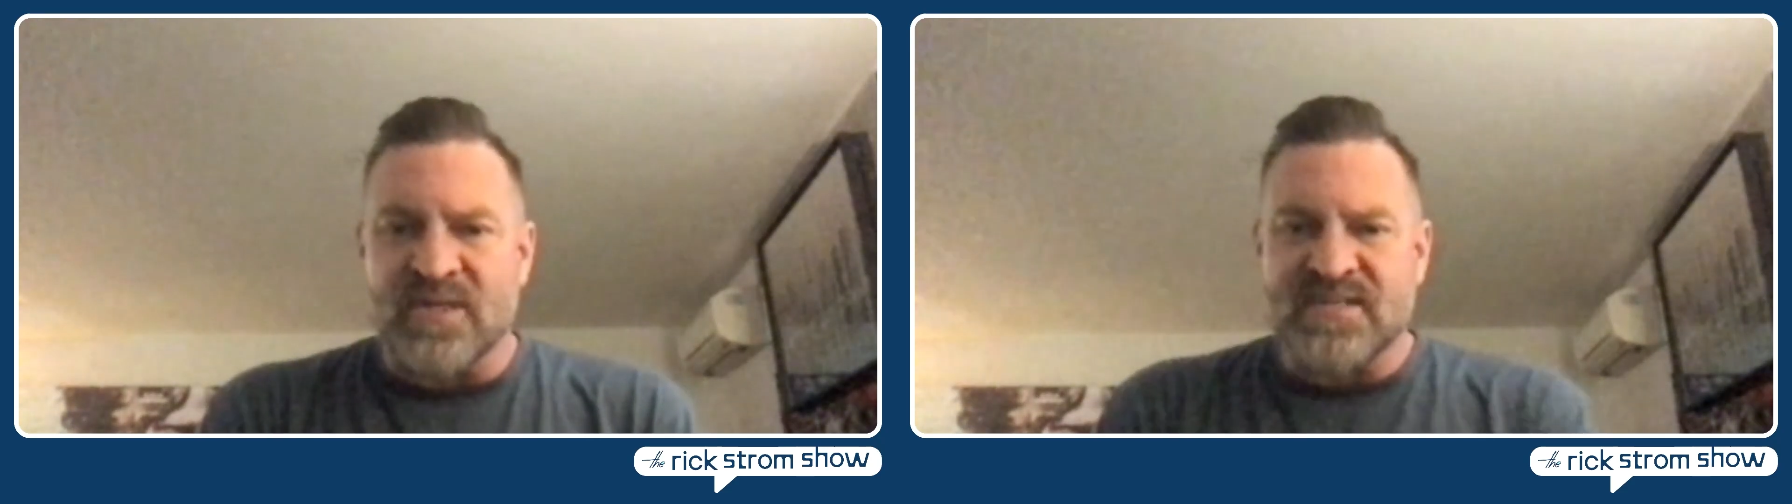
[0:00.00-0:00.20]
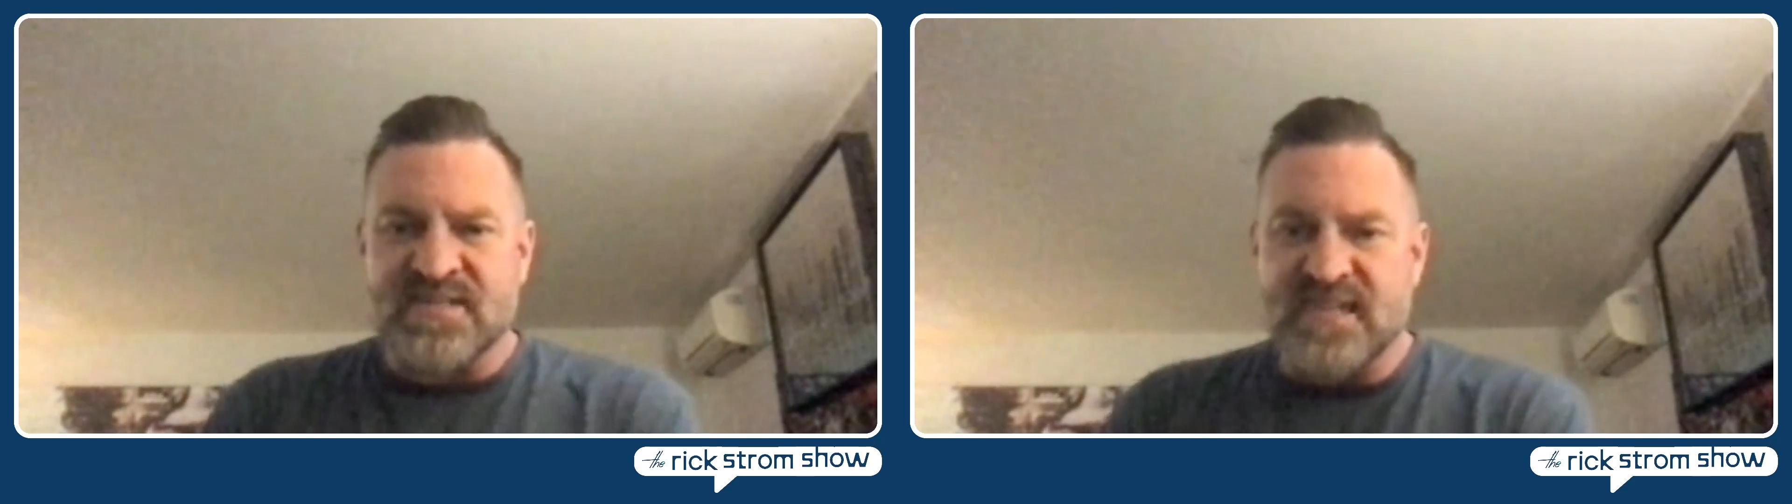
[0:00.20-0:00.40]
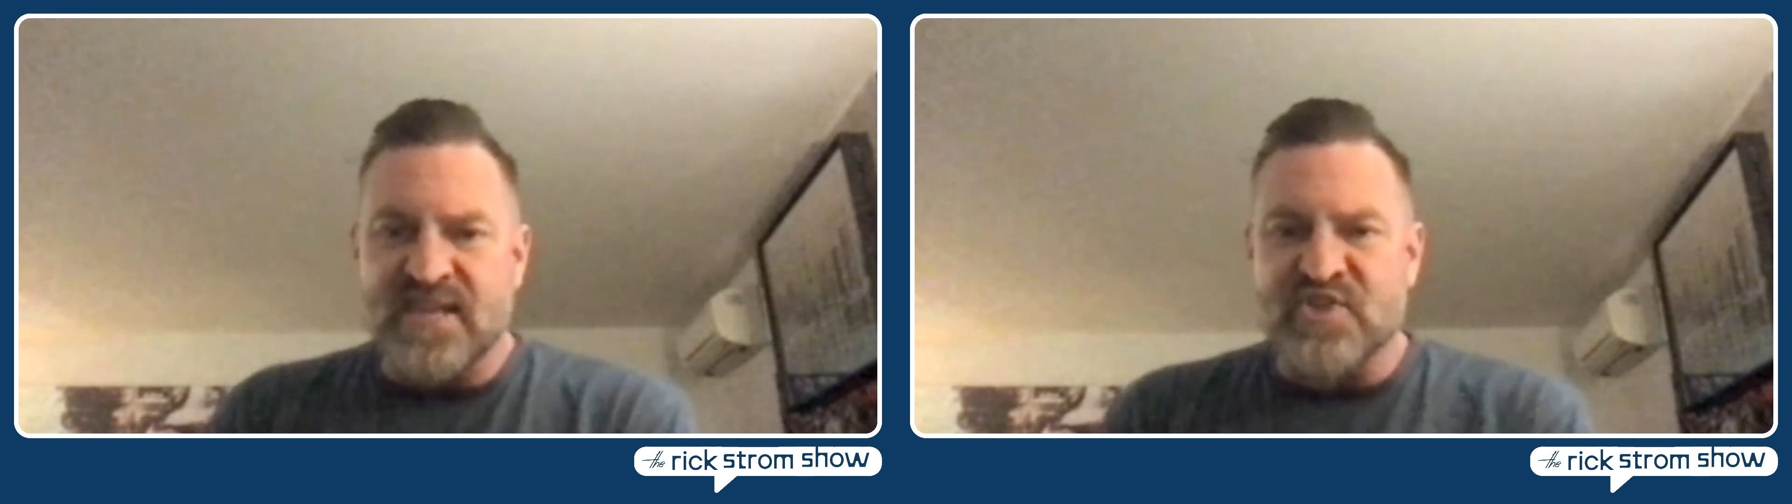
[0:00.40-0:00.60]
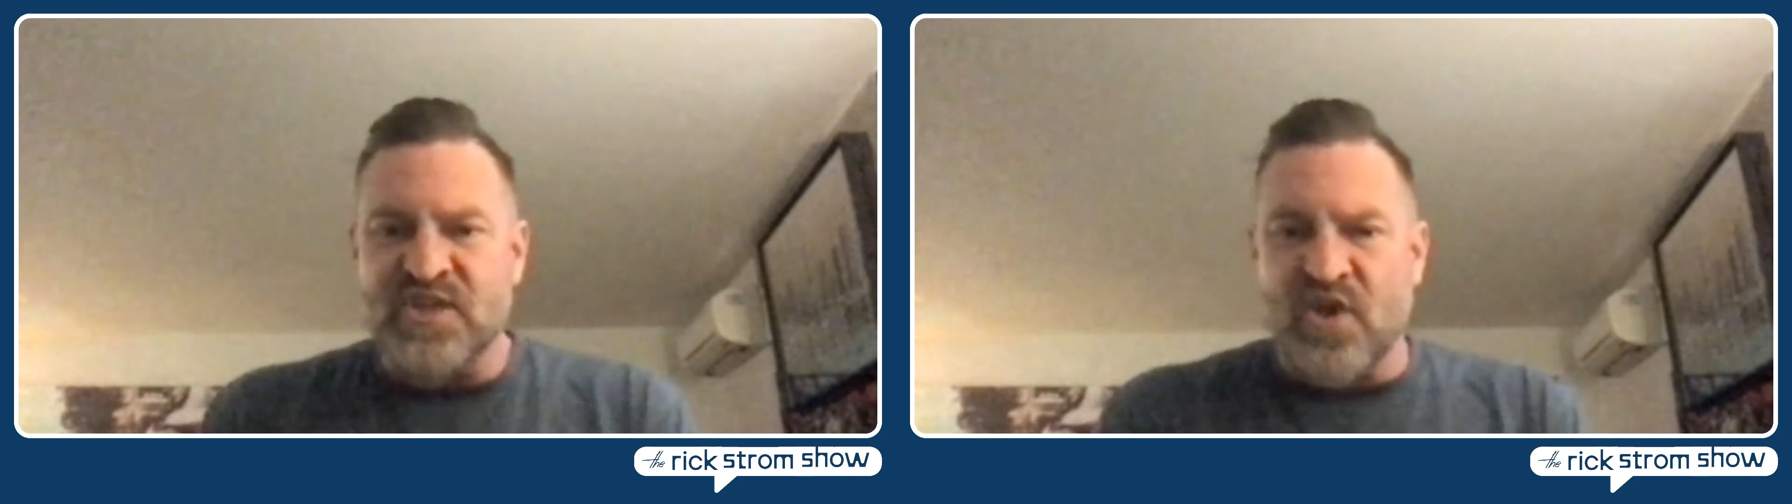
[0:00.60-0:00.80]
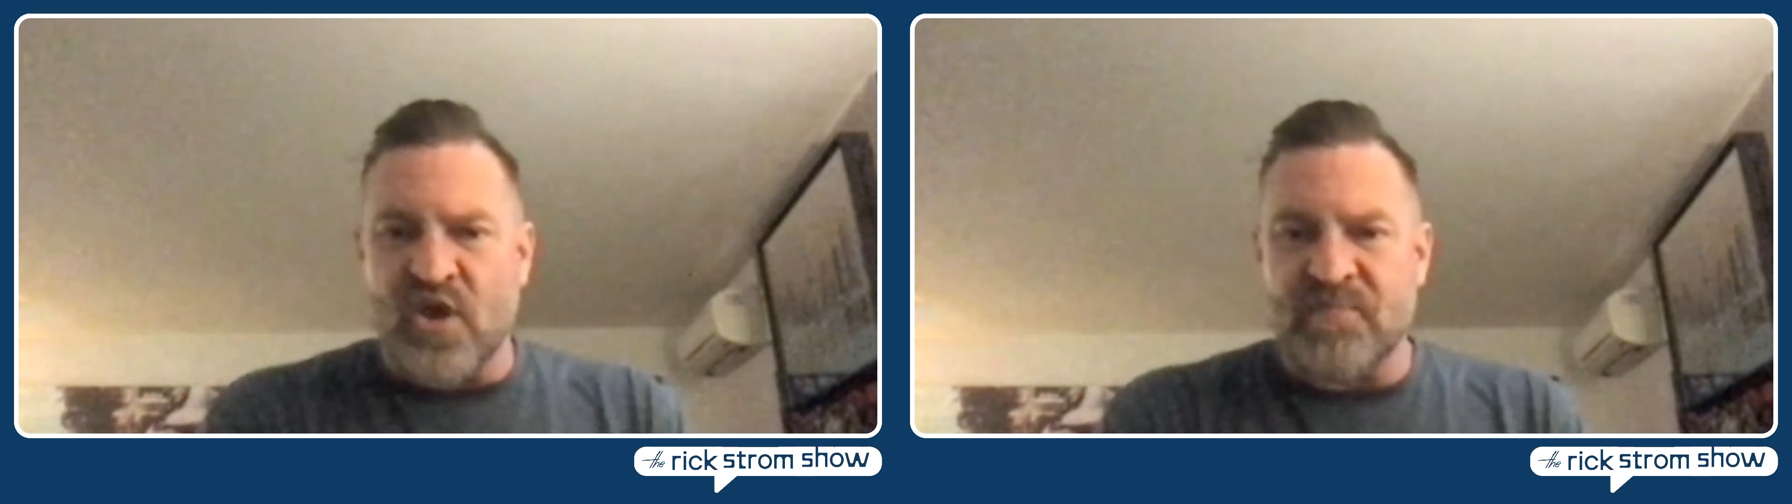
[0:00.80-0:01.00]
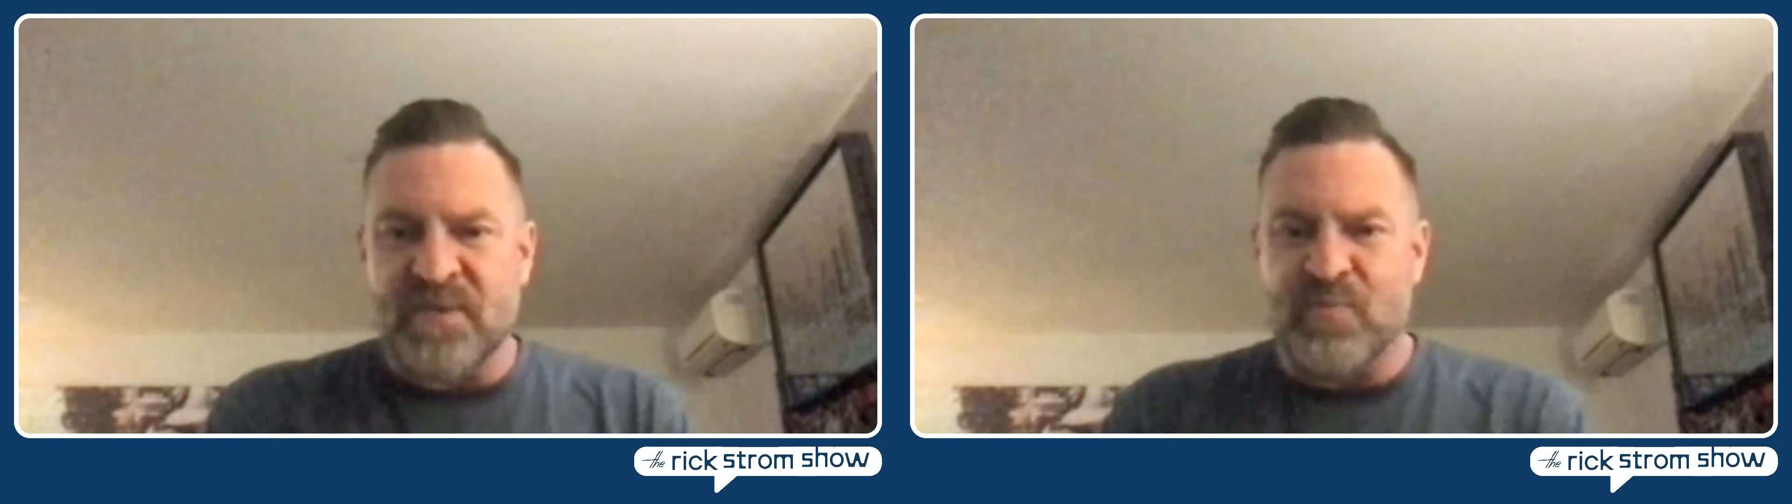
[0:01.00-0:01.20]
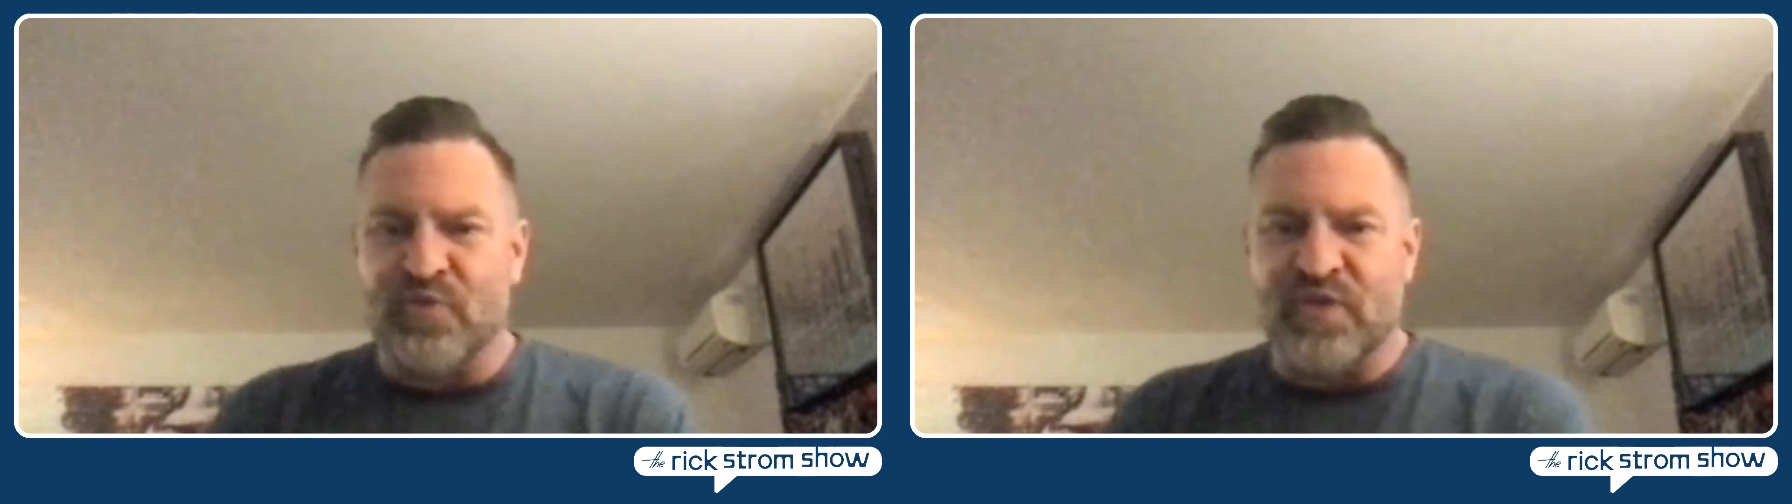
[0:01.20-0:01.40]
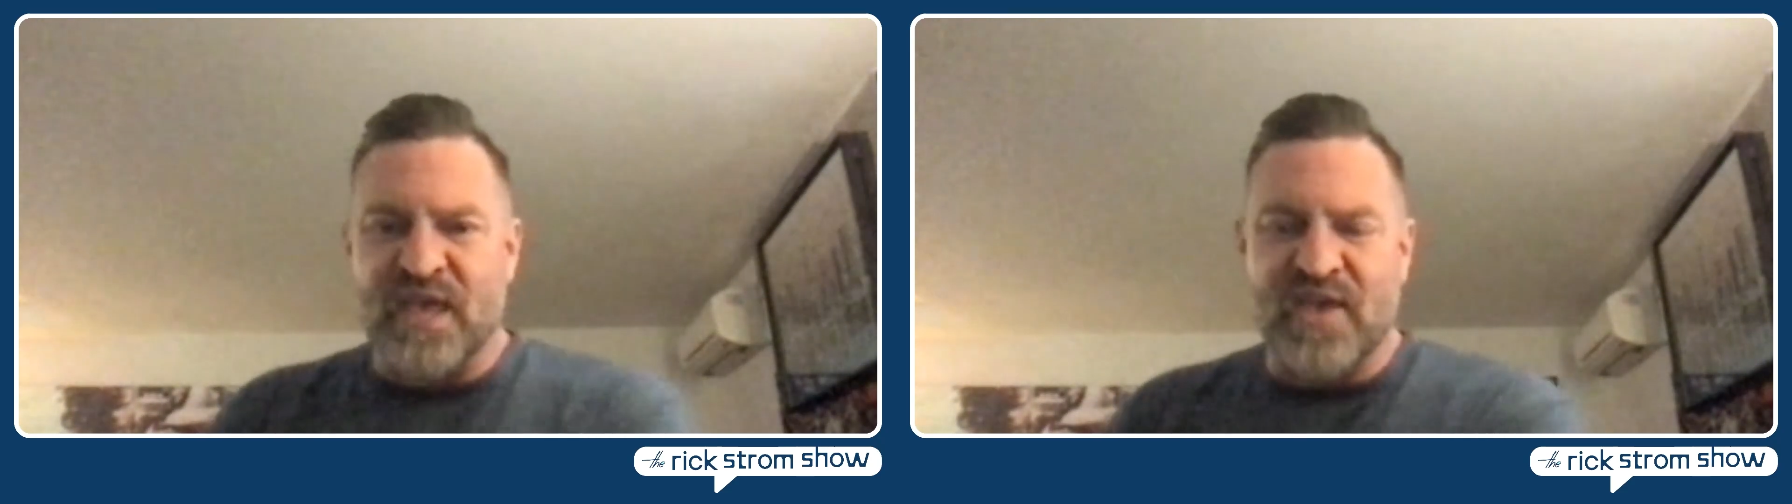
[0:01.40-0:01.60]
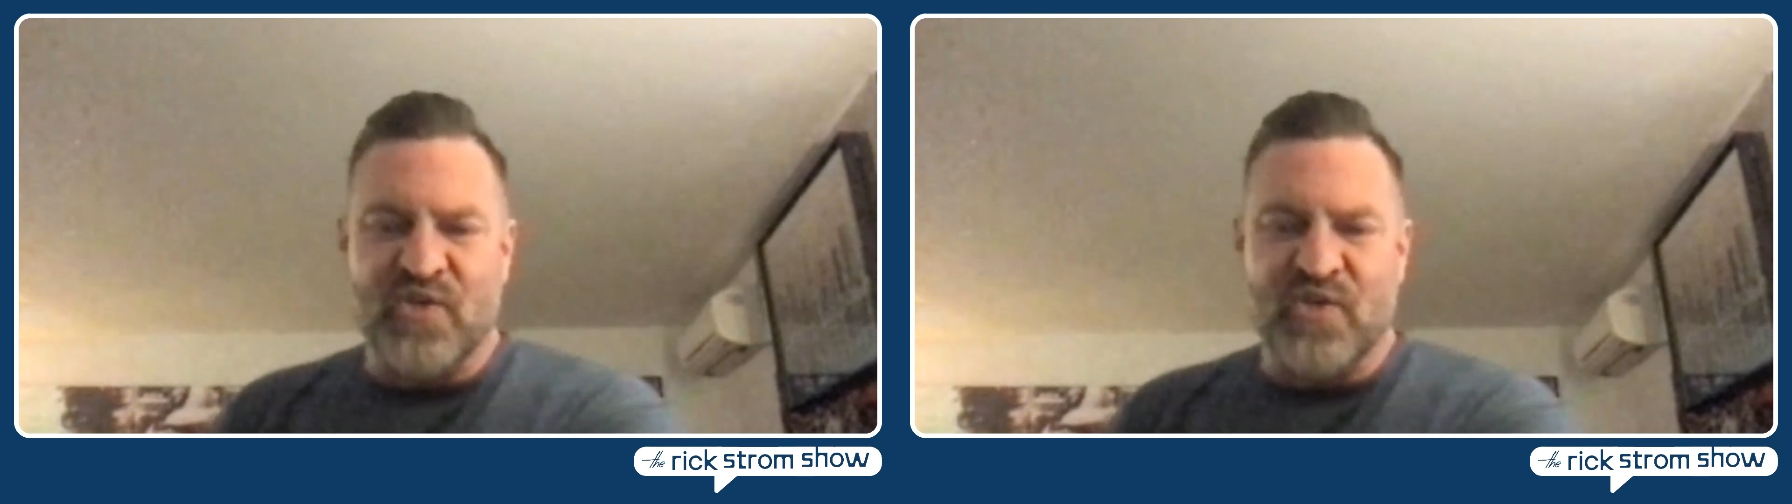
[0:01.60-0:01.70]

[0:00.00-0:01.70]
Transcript: snitching on people to get